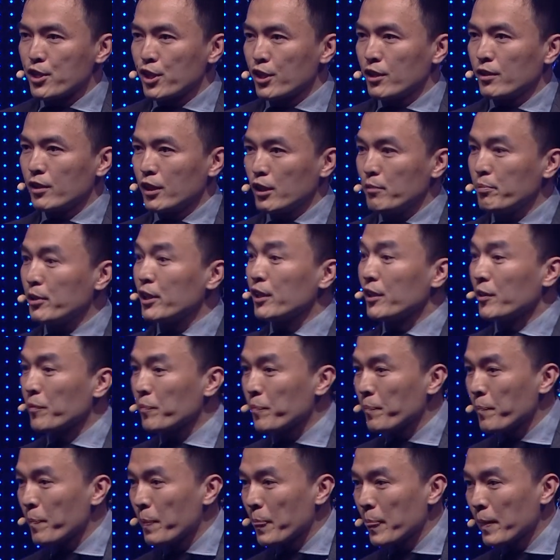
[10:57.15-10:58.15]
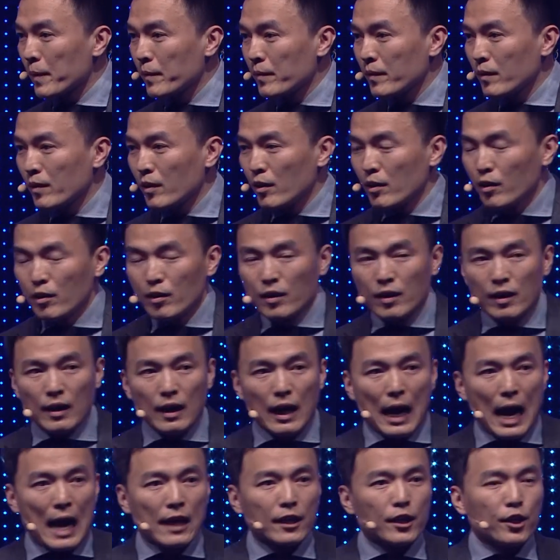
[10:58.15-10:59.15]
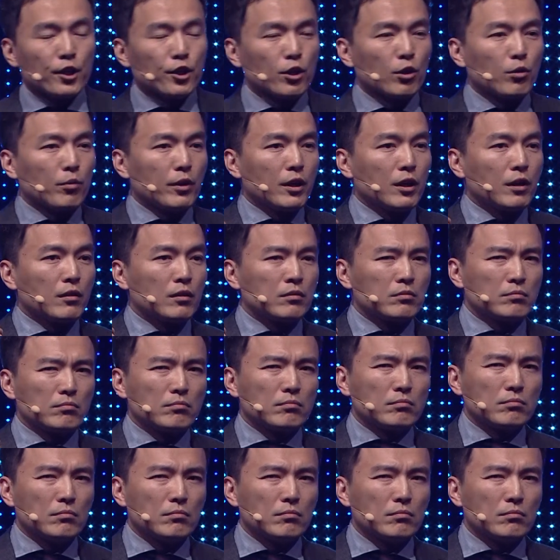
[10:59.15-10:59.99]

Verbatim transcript: GDP. And you will